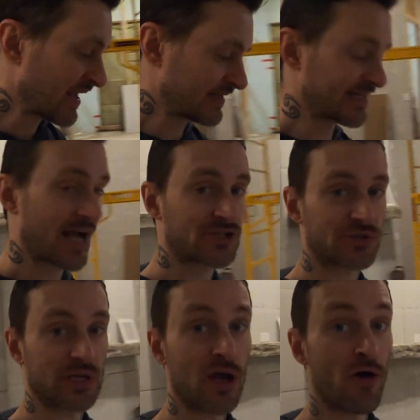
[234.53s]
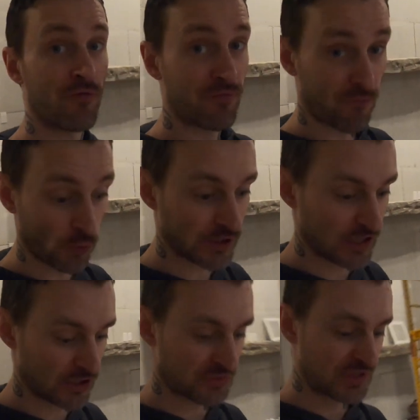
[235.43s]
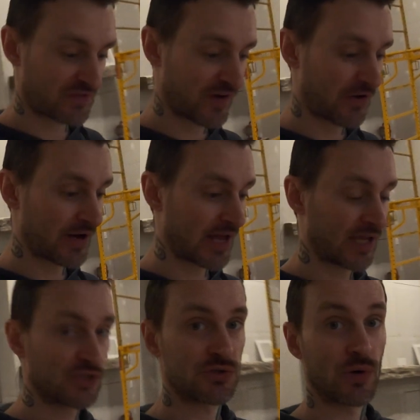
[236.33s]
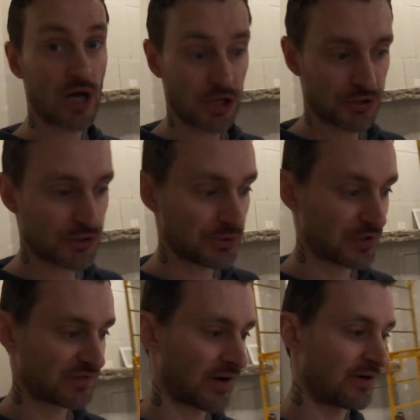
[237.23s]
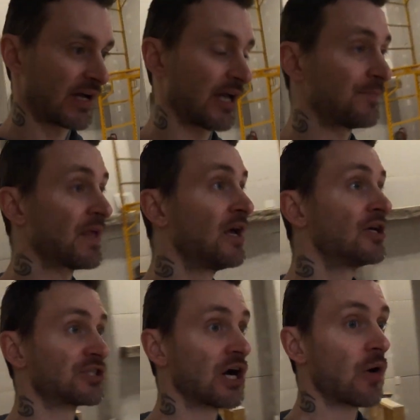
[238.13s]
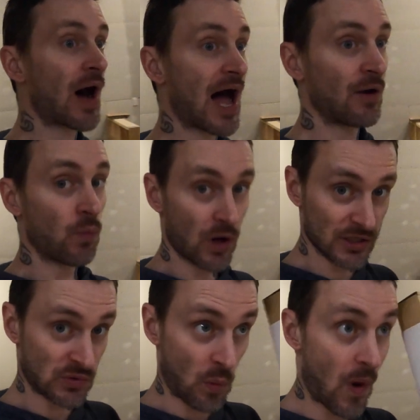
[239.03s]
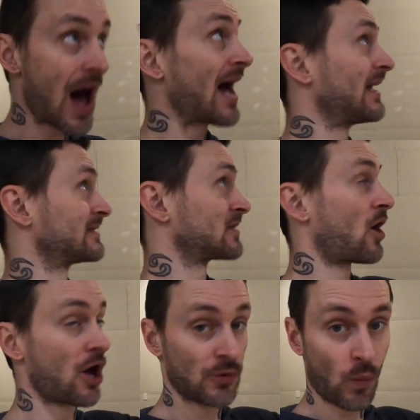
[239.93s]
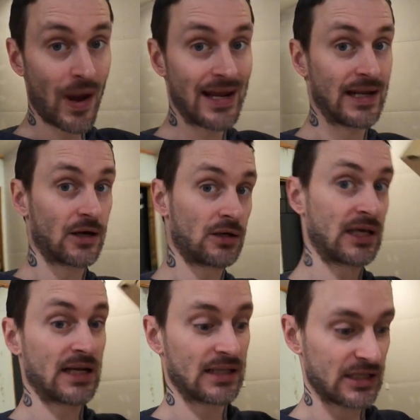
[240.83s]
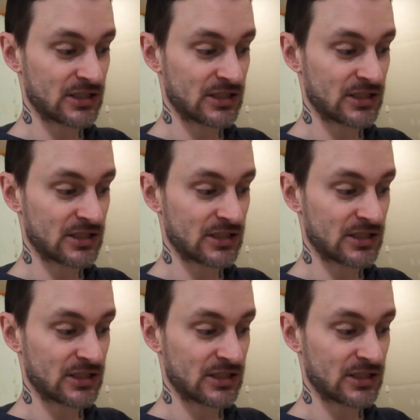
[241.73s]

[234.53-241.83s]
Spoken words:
is actually 40 degrees Fahrenheit to 100 degrees Fahrenheit. So I was wise on waiting on getting